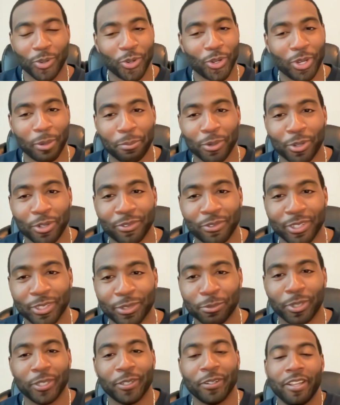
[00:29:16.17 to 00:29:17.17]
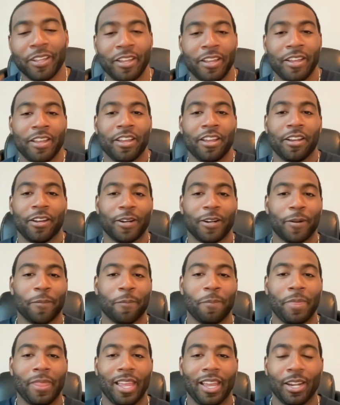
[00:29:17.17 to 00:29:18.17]
Okay, perfect. Well,
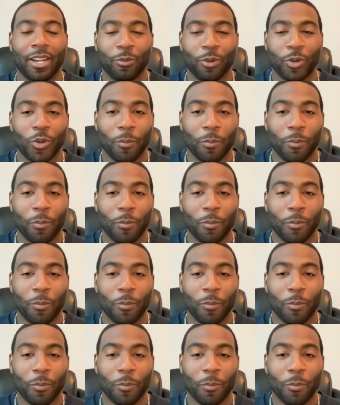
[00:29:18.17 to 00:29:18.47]
anyone